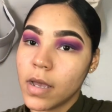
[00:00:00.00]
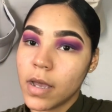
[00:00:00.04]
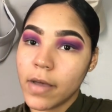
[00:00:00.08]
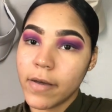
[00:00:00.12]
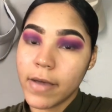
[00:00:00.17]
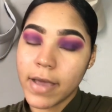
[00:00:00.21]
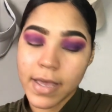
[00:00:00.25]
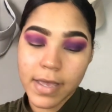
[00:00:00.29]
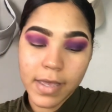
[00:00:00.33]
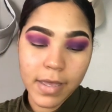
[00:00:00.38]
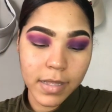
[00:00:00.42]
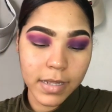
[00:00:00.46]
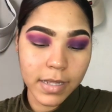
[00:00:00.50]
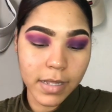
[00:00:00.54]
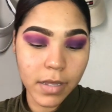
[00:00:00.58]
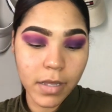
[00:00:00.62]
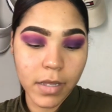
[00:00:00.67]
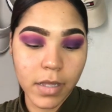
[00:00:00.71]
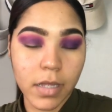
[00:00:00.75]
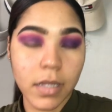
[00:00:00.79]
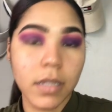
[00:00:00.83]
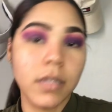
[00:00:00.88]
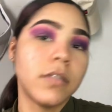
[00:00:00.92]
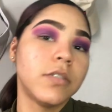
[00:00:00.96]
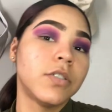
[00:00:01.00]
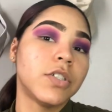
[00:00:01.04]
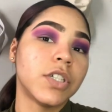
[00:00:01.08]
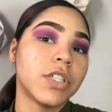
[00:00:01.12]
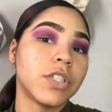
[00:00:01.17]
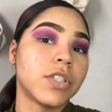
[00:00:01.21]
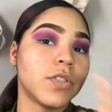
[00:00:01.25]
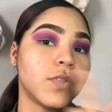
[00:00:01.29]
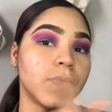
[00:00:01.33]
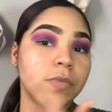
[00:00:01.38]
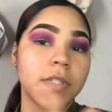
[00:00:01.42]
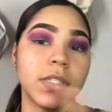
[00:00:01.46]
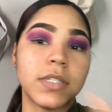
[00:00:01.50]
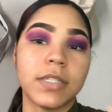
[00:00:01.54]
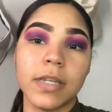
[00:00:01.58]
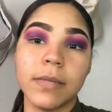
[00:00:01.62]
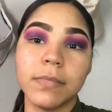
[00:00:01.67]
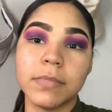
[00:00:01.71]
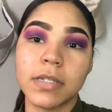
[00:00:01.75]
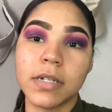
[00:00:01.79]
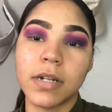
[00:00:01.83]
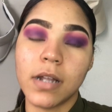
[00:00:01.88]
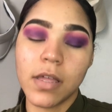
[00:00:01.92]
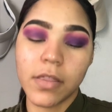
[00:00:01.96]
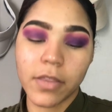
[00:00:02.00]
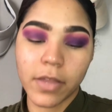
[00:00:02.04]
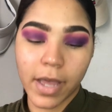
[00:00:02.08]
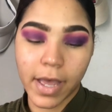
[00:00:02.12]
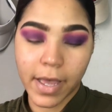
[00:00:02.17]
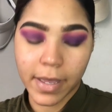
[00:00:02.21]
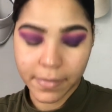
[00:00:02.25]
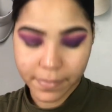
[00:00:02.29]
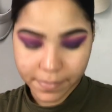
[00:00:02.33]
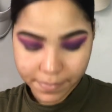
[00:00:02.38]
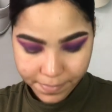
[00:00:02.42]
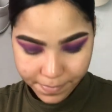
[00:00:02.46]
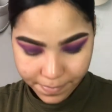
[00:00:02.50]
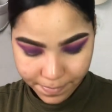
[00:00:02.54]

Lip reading: All right, and then just do the same to the other eye.